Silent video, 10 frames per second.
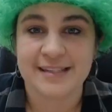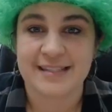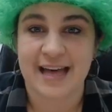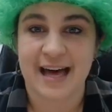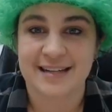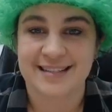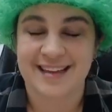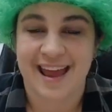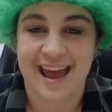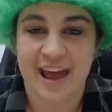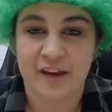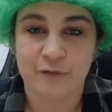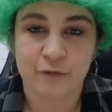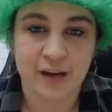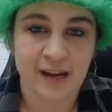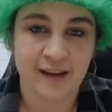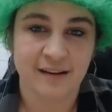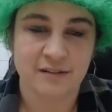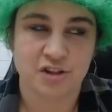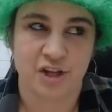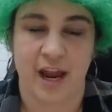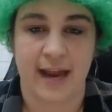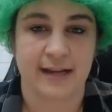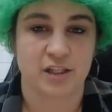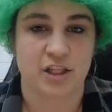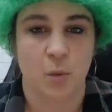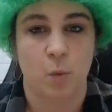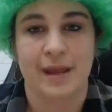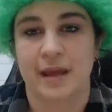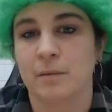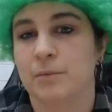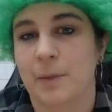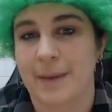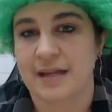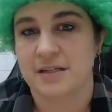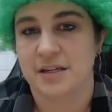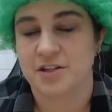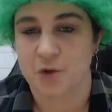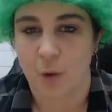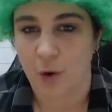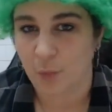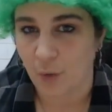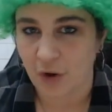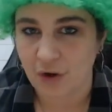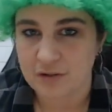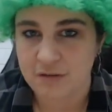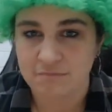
is that every change that we implement into our world,